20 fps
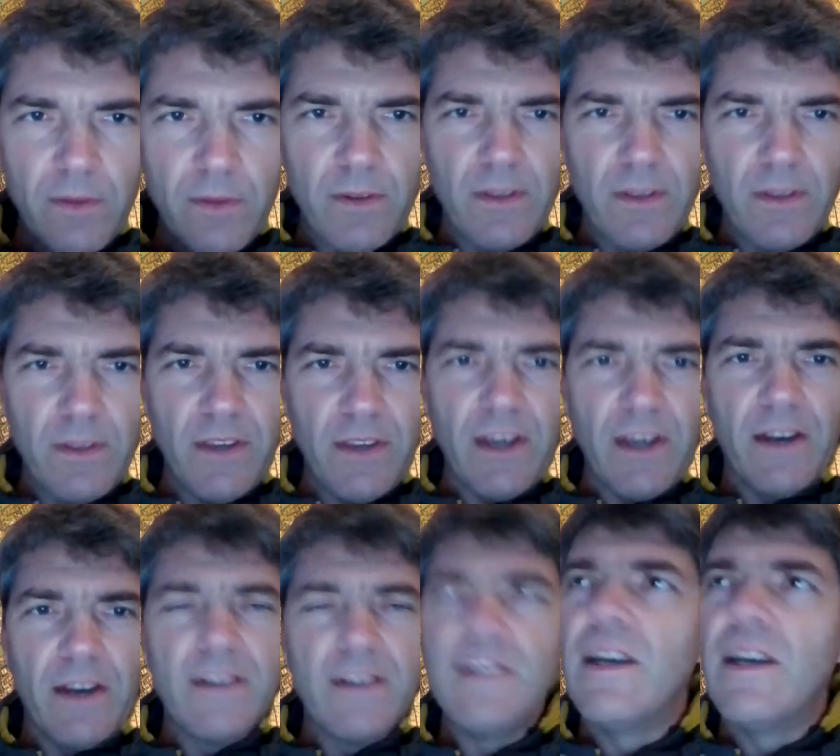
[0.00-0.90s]
Yeah,
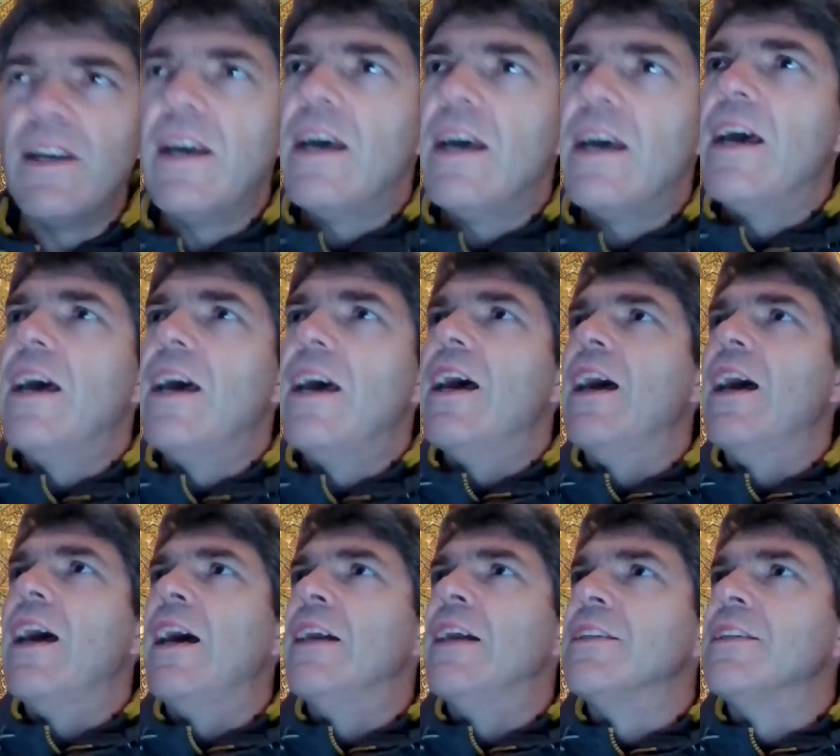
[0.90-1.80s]

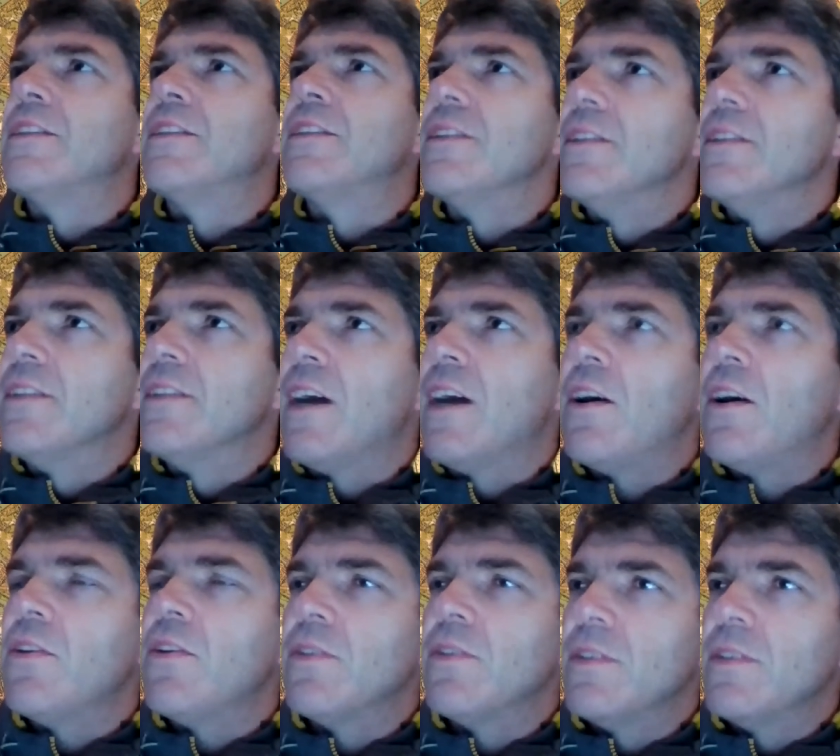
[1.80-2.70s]
and
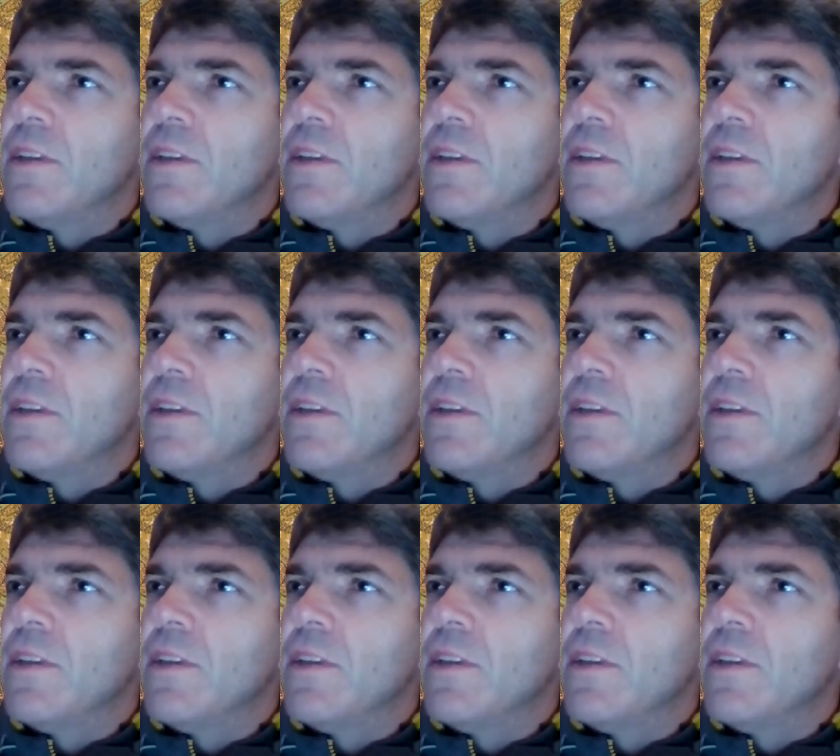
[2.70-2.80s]
now